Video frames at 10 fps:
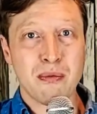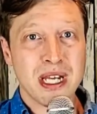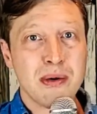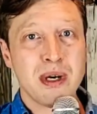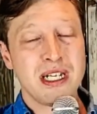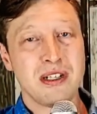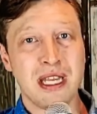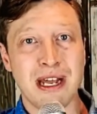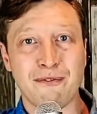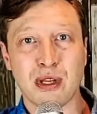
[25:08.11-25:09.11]
really want to
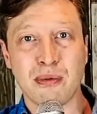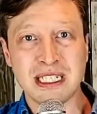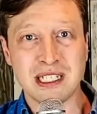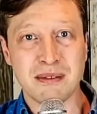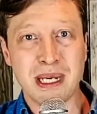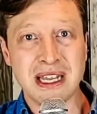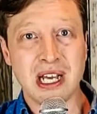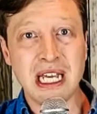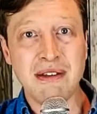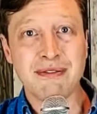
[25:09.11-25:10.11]
do that for the rest of my
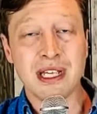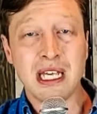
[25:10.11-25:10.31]
life.